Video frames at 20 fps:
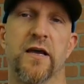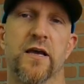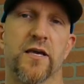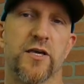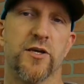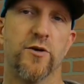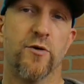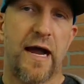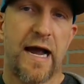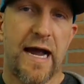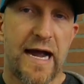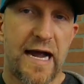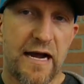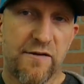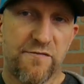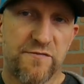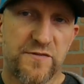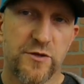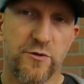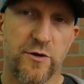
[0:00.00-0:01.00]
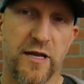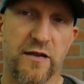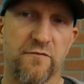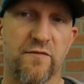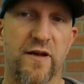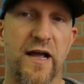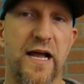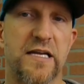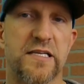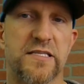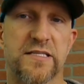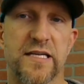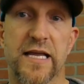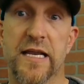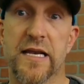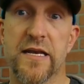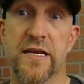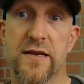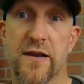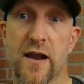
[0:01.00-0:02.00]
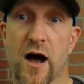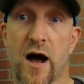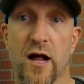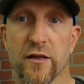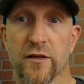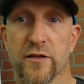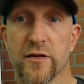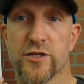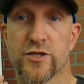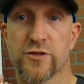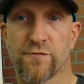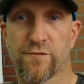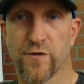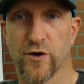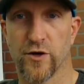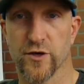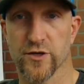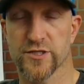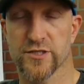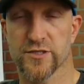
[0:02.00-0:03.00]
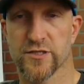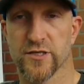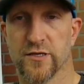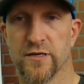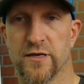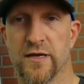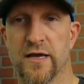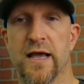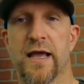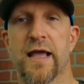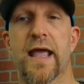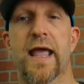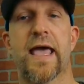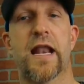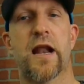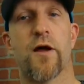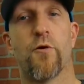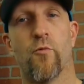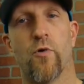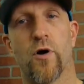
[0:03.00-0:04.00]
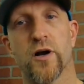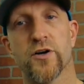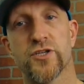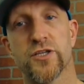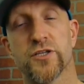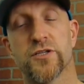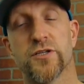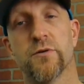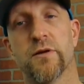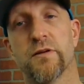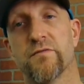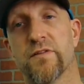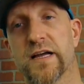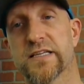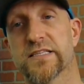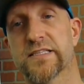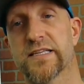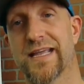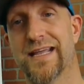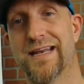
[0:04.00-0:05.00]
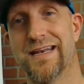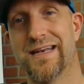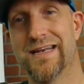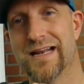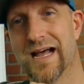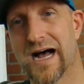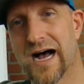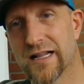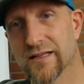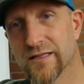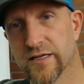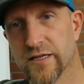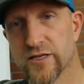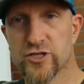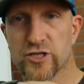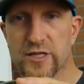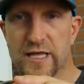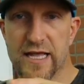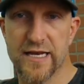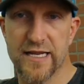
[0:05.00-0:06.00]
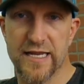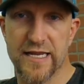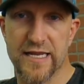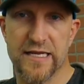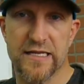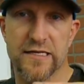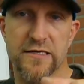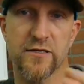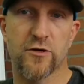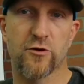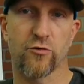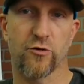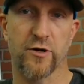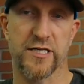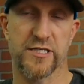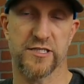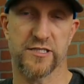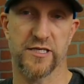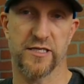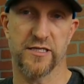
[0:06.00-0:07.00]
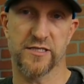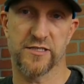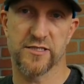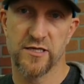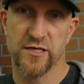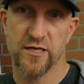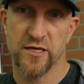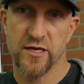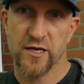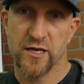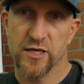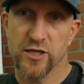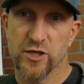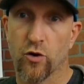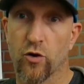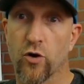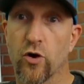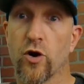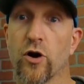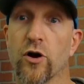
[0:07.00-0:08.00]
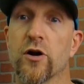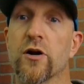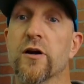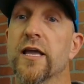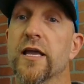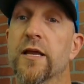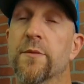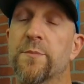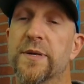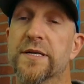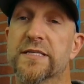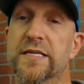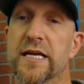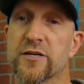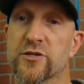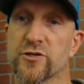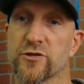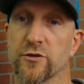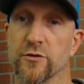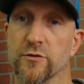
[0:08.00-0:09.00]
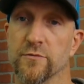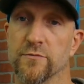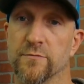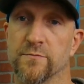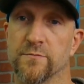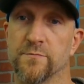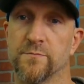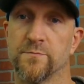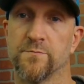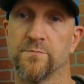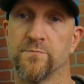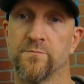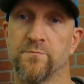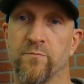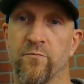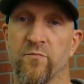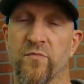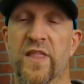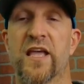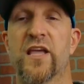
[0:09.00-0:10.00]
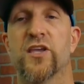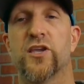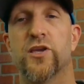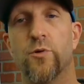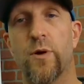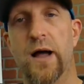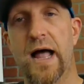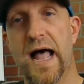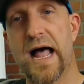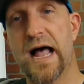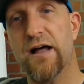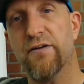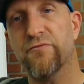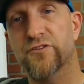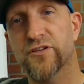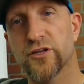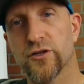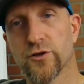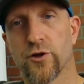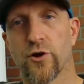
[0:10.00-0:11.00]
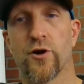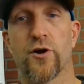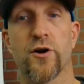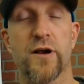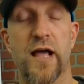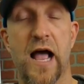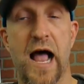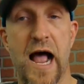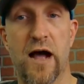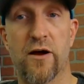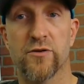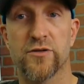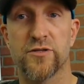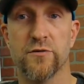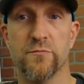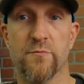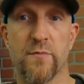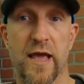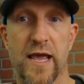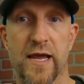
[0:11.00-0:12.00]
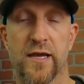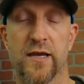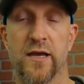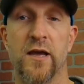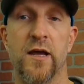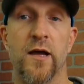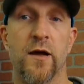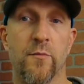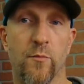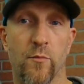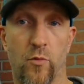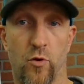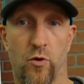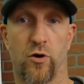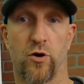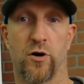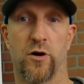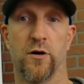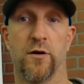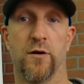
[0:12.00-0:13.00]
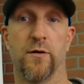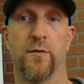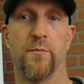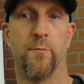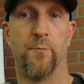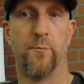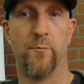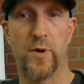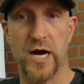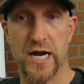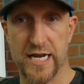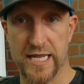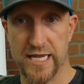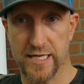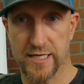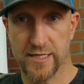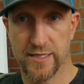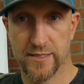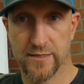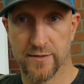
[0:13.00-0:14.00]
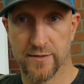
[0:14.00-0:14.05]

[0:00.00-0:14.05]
you have to invest in knowledge first. And I want you to invest in knowledge that increases your earning potential. You have to learn how to make more money.